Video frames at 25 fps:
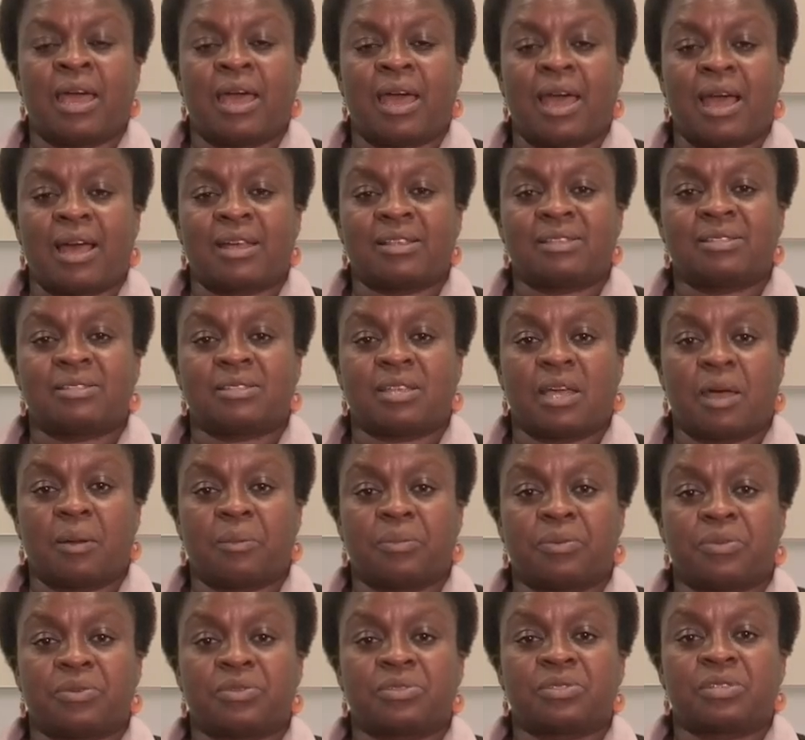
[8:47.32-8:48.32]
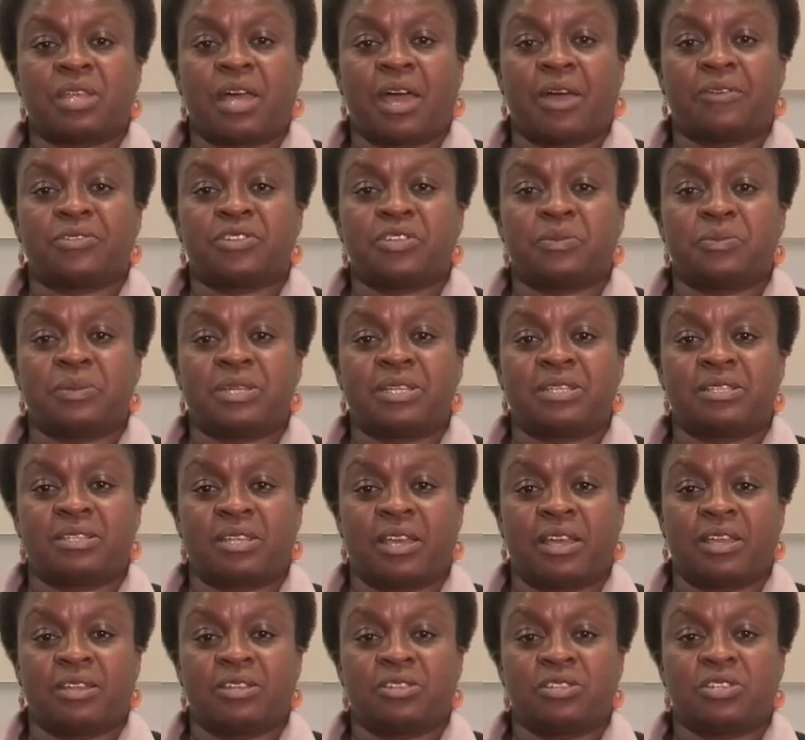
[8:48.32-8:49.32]
As samples have to be
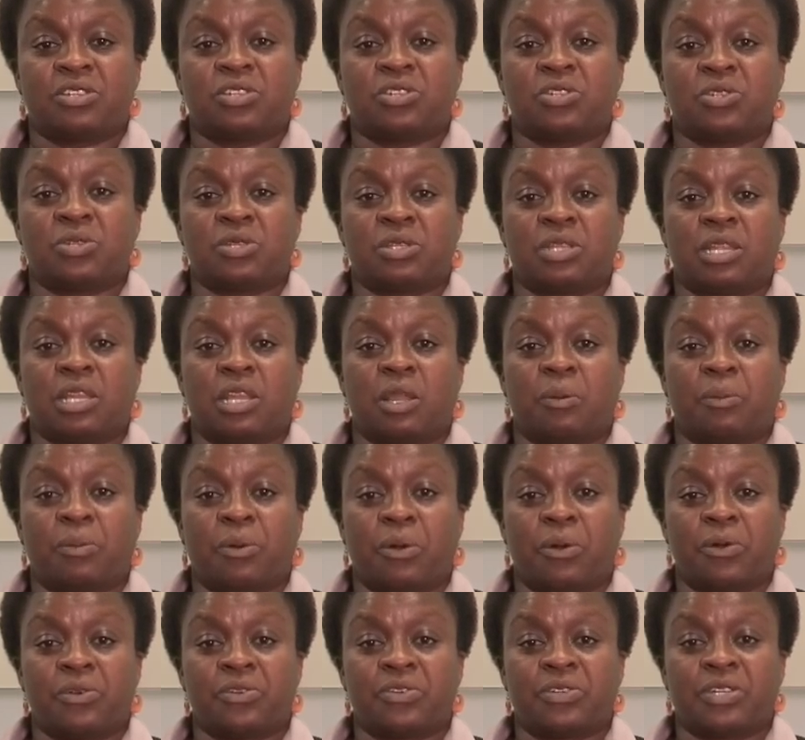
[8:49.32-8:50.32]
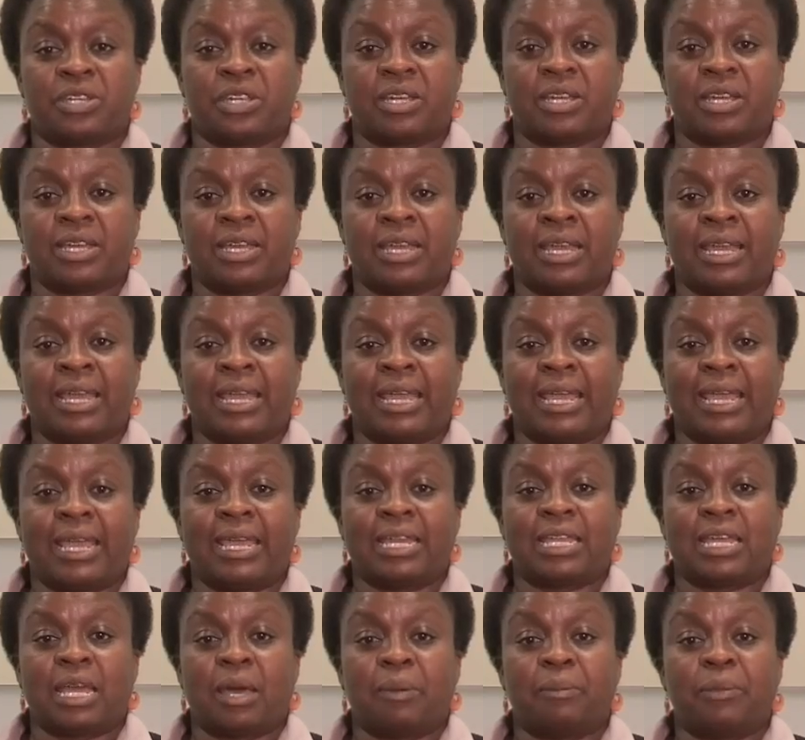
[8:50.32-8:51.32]
sent to the laboratory,
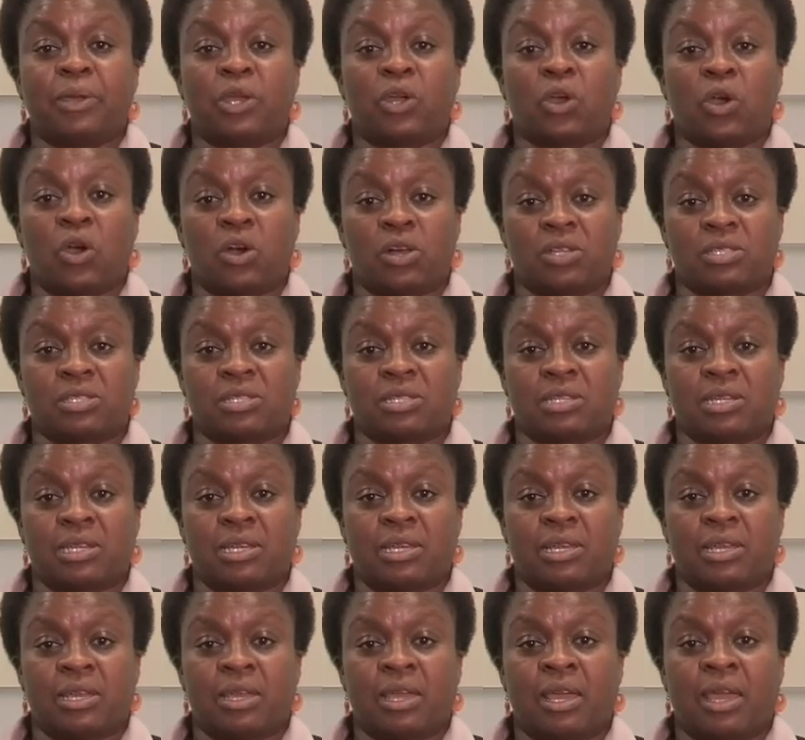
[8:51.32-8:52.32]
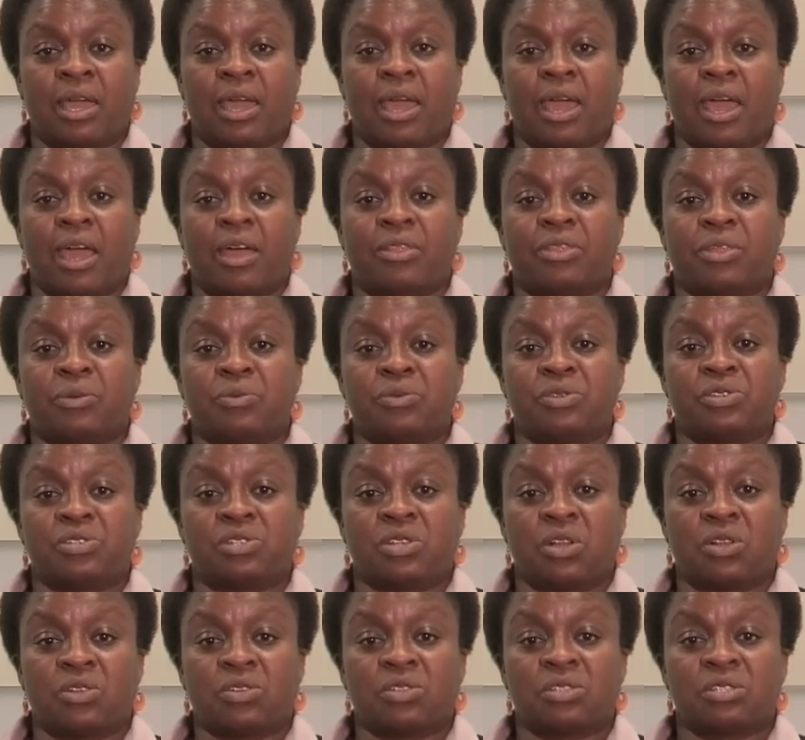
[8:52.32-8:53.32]
it can be costly and the
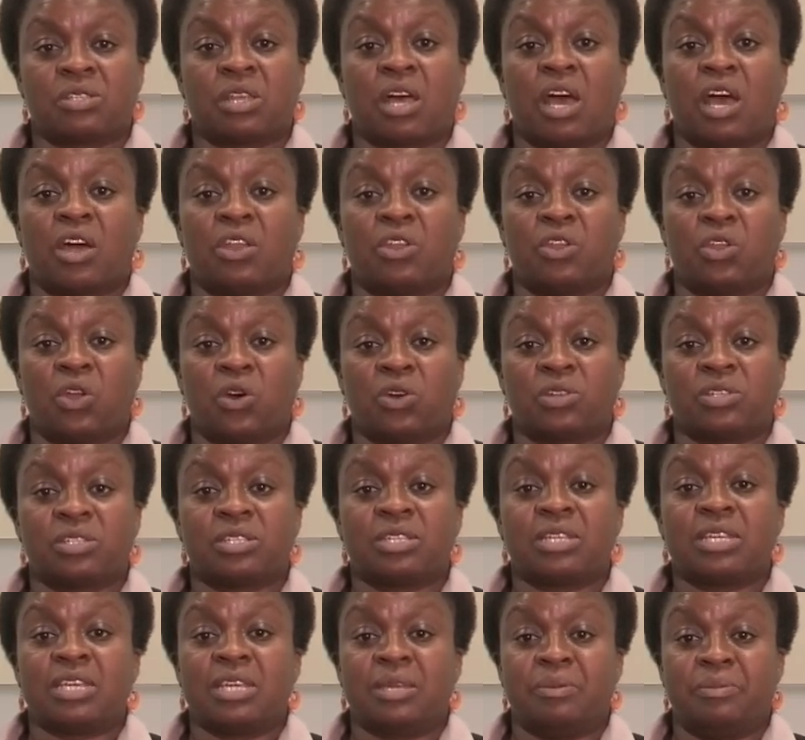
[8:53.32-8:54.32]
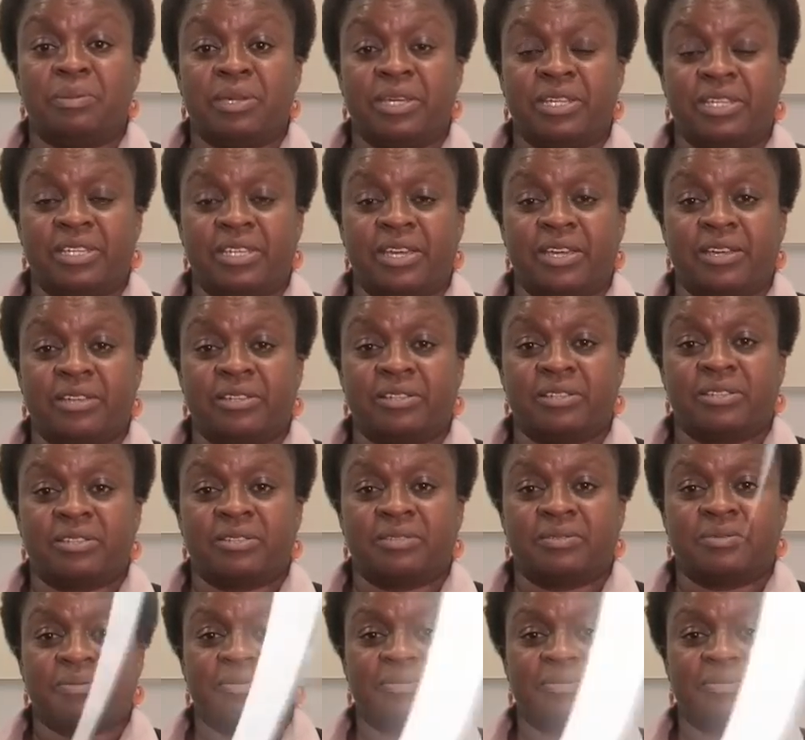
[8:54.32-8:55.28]
results are not immediate.